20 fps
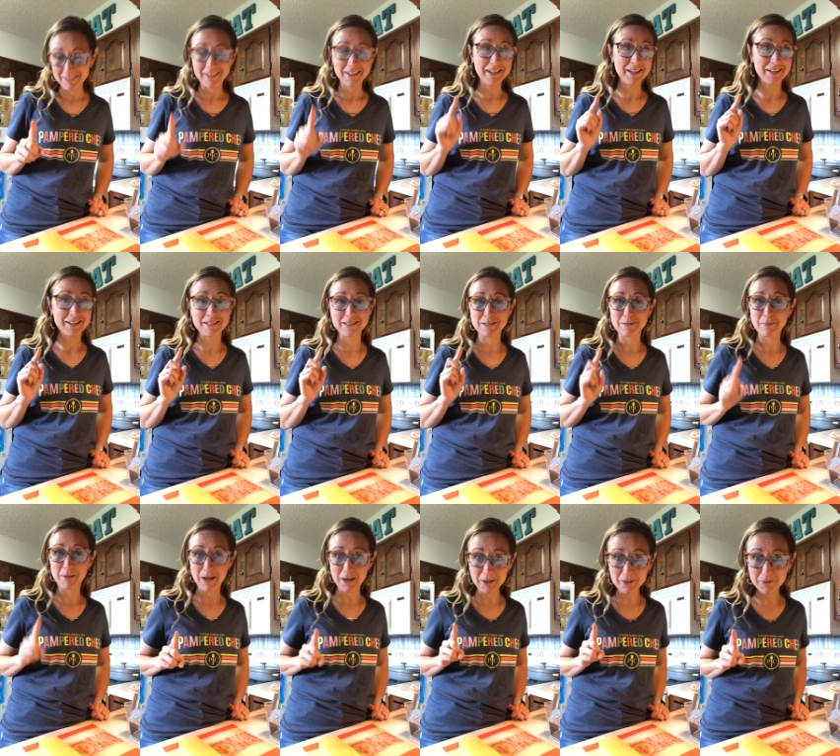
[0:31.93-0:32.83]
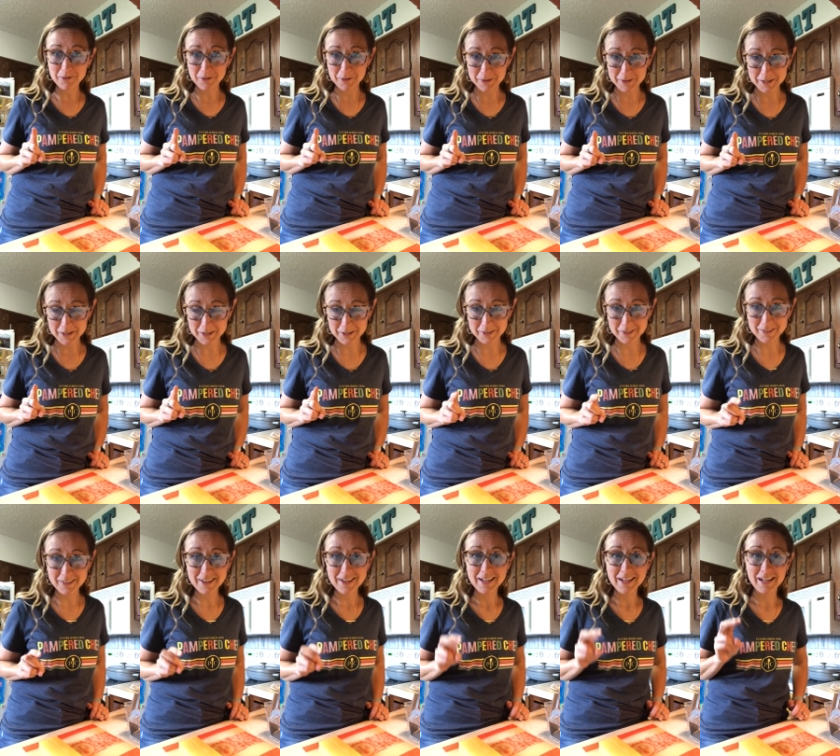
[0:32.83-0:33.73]
It is better for you.
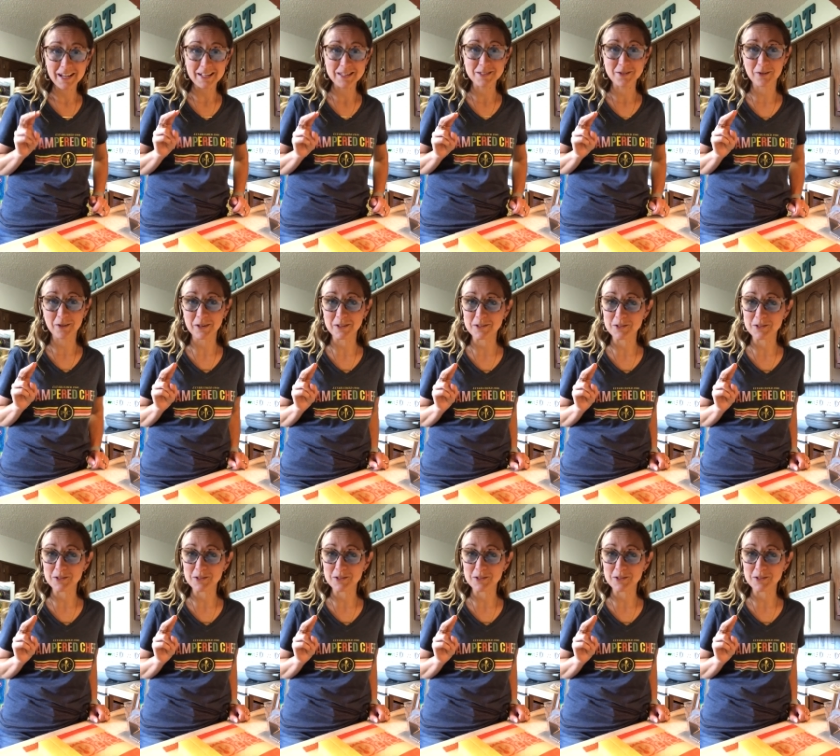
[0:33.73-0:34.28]
It's going